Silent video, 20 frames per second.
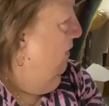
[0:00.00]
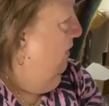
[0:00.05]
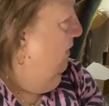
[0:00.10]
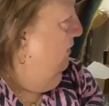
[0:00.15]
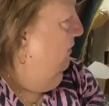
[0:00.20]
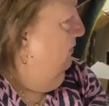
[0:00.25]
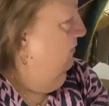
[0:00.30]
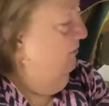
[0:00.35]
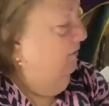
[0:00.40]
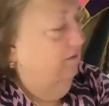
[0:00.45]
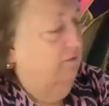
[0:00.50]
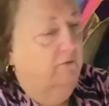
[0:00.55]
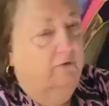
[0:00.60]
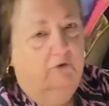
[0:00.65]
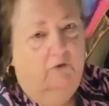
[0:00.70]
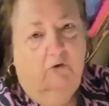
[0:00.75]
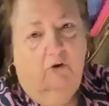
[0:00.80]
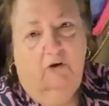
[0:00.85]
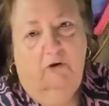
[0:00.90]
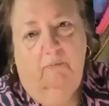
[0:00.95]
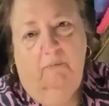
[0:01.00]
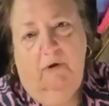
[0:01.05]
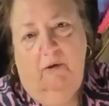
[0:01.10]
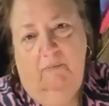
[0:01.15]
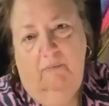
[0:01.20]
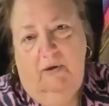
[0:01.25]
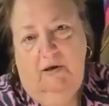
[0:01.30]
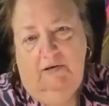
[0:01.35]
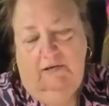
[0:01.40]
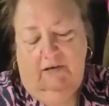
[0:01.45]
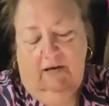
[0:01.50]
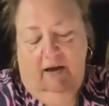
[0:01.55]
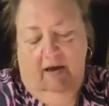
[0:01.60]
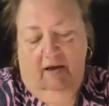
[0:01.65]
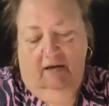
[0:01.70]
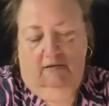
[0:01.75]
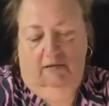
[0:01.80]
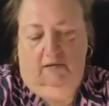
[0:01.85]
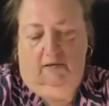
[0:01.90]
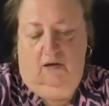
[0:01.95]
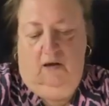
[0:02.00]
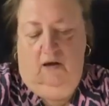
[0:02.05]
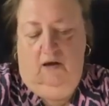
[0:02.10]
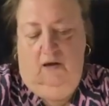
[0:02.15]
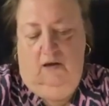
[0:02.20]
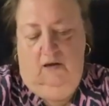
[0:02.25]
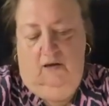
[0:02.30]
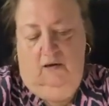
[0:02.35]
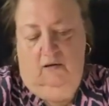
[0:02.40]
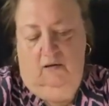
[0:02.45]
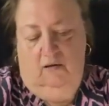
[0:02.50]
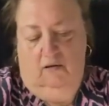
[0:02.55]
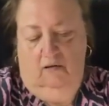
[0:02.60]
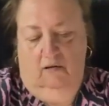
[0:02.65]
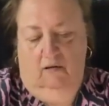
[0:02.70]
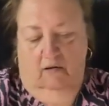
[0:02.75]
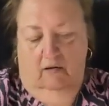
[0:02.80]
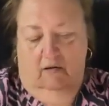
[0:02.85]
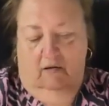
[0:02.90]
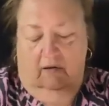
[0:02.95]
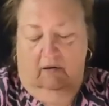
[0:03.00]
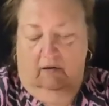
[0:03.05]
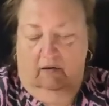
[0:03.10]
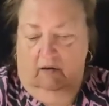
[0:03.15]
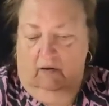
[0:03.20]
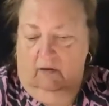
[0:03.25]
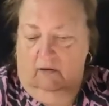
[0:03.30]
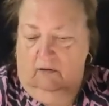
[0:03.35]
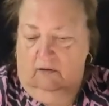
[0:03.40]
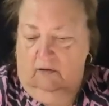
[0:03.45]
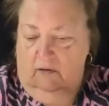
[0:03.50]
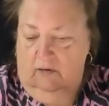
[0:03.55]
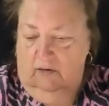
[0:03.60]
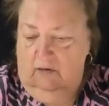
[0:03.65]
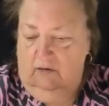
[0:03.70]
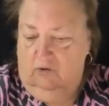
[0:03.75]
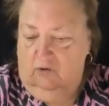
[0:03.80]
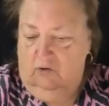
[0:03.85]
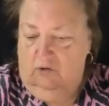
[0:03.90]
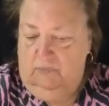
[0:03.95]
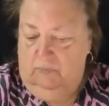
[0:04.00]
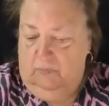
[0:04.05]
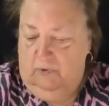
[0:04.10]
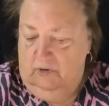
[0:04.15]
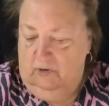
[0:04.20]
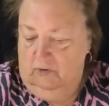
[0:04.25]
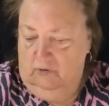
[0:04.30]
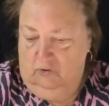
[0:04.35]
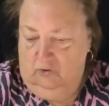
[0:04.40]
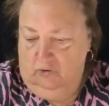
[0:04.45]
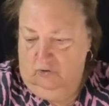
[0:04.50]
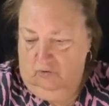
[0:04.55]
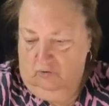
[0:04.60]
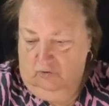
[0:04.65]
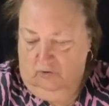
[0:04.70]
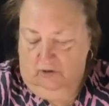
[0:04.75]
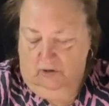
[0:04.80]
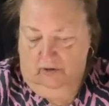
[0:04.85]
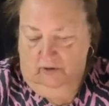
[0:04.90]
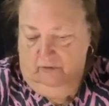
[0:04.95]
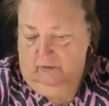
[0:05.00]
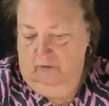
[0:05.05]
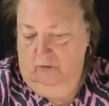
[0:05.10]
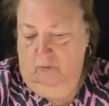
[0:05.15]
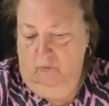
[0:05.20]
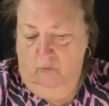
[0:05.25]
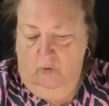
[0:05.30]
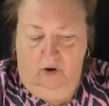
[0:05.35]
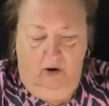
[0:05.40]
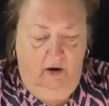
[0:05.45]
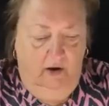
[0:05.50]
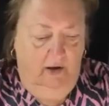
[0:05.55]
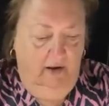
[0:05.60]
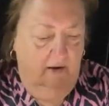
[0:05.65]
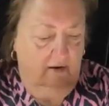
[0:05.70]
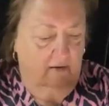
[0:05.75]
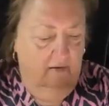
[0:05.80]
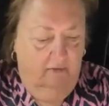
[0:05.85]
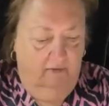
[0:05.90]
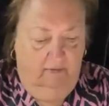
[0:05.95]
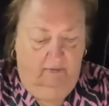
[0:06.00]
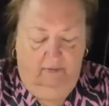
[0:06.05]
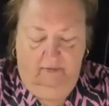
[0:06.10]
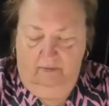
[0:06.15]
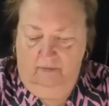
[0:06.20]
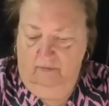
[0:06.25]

But we're talking about my tax guy. He's just been a jerk. I don't know why.